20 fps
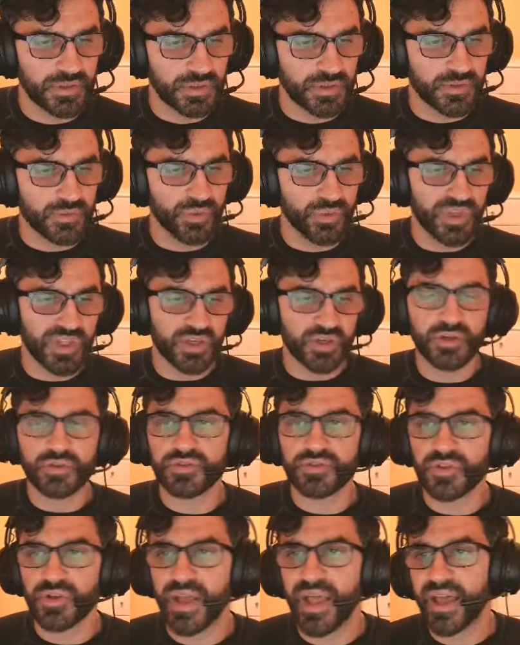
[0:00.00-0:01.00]
We can
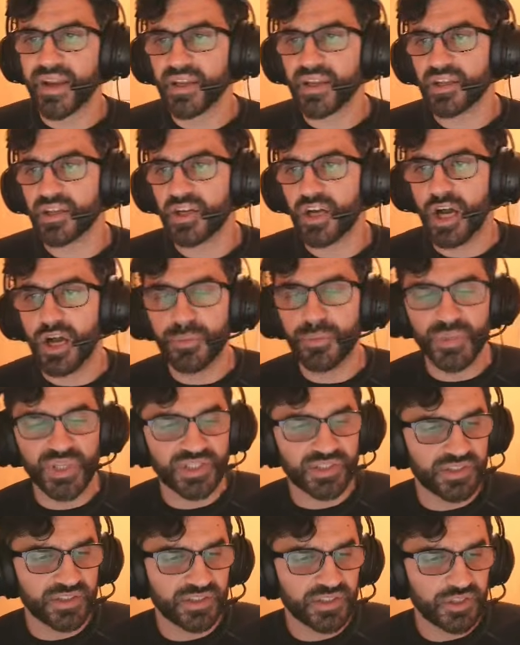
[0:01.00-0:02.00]
also add a comment
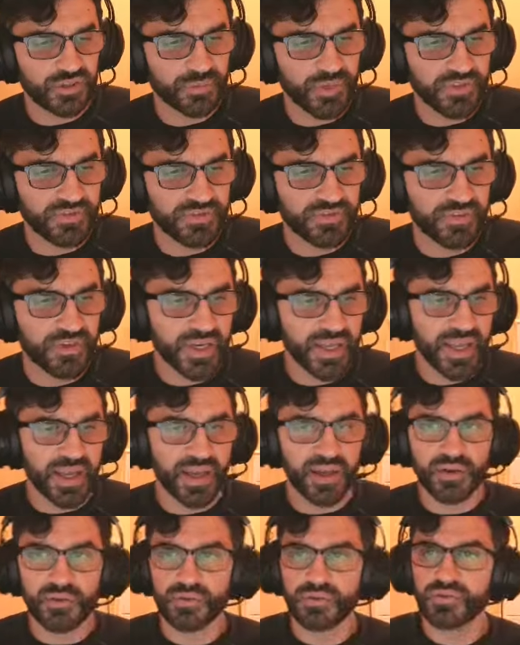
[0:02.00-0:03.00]
in there, but for
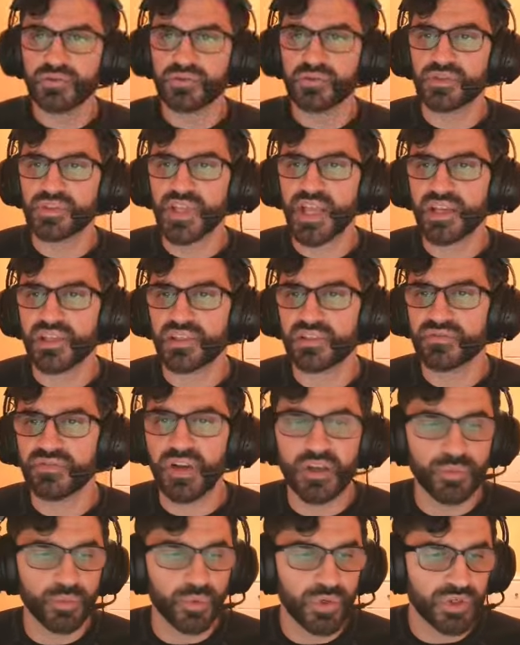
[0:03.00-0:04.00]
now, to satisfy
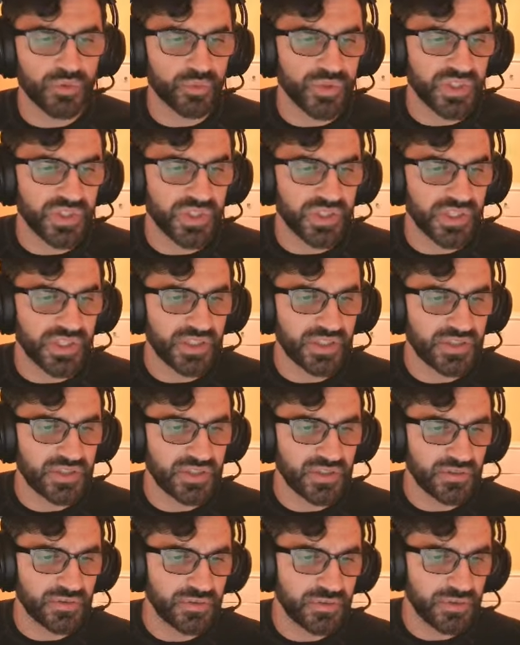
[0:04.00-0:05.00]
what we need
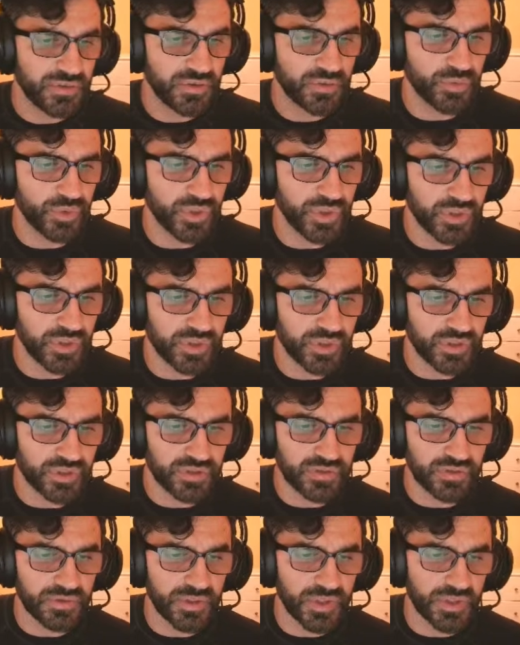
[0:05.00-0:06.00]
to, we're going to do
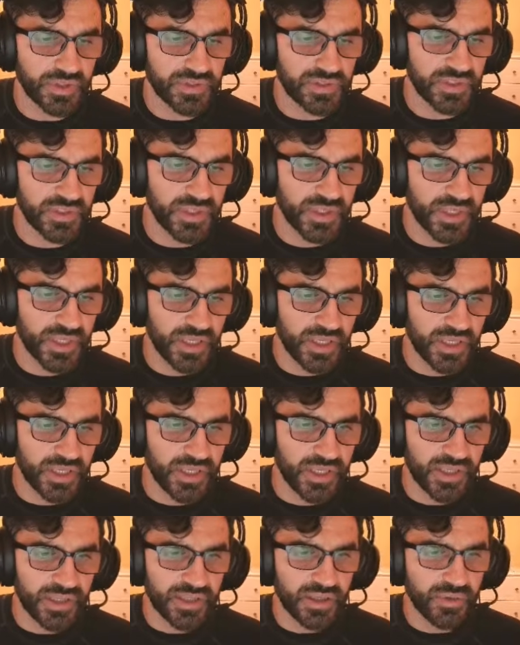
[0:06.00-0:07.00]
this.
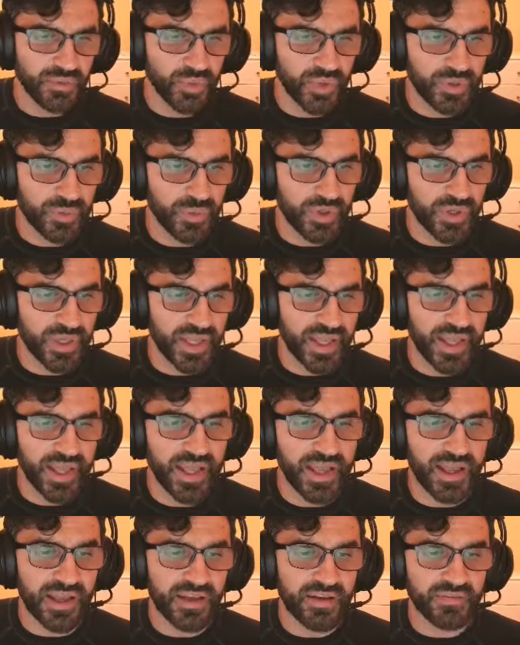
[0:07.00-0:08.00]
And then we will
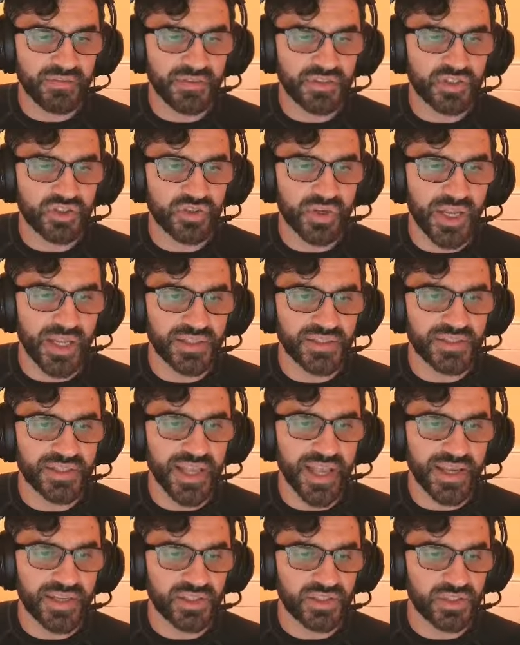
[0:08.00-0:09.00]
have a
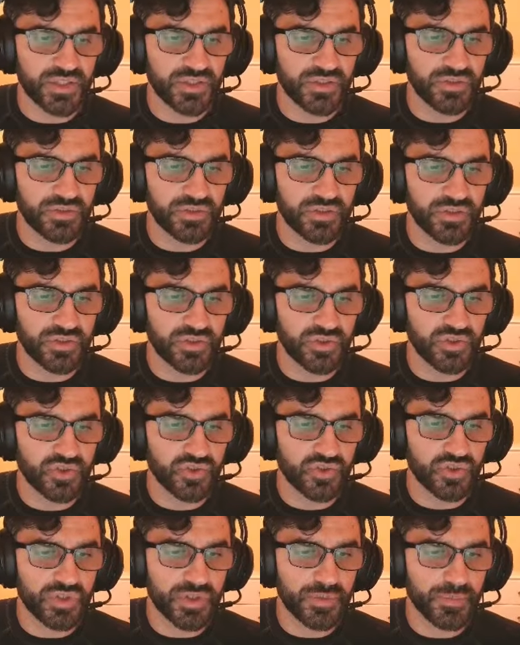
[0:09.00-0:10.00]
transaction, user
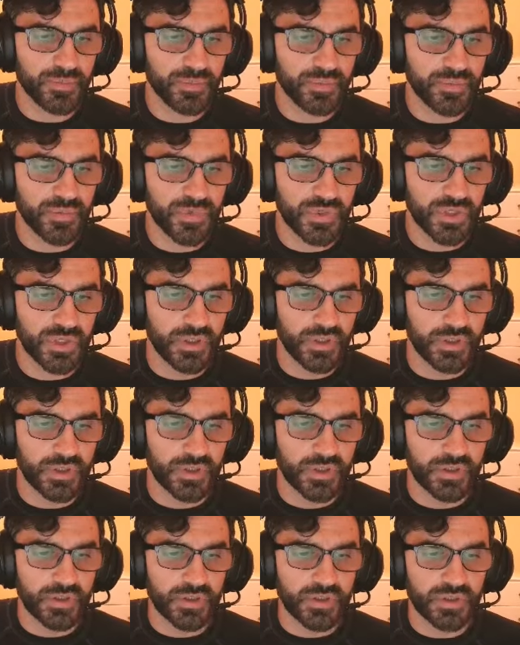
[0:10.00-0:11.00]
trip
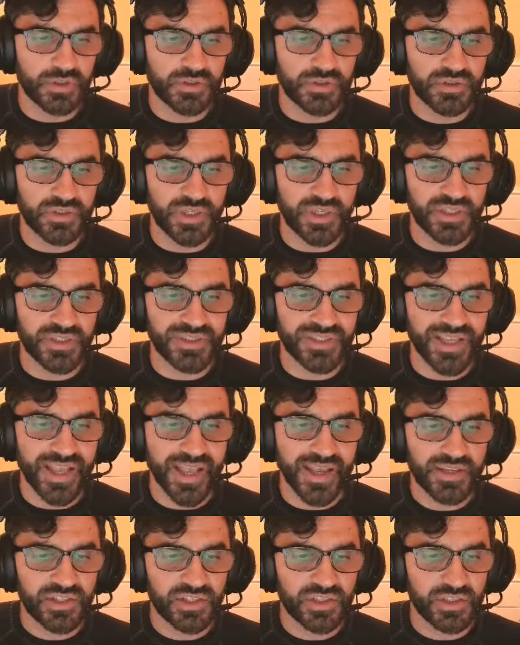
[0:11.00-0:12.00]

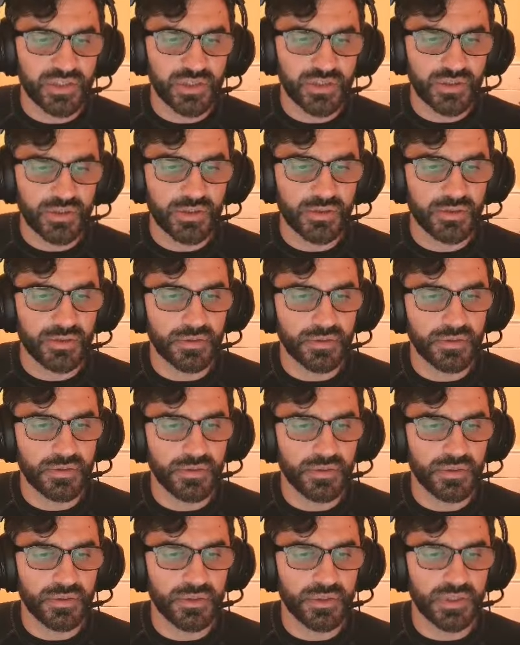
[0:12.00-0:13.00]
transaction,
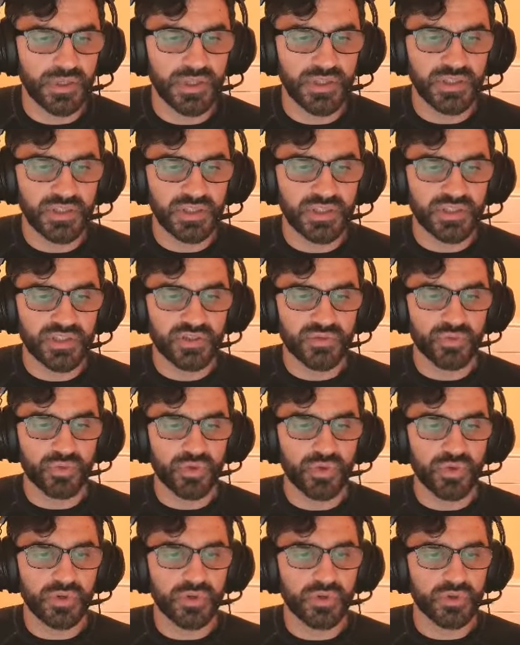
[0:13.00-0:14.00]
and this
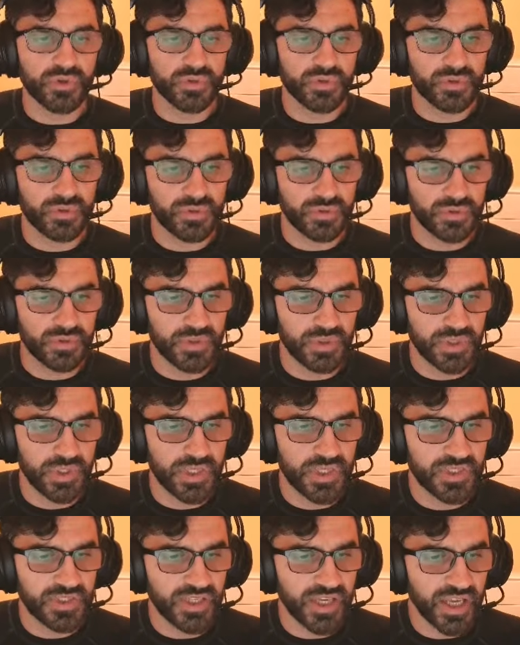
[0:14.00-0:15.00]
will
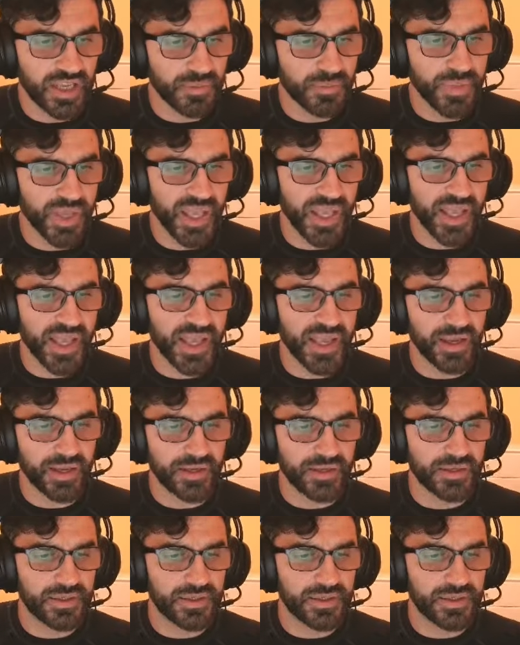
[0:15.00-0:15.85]
tie back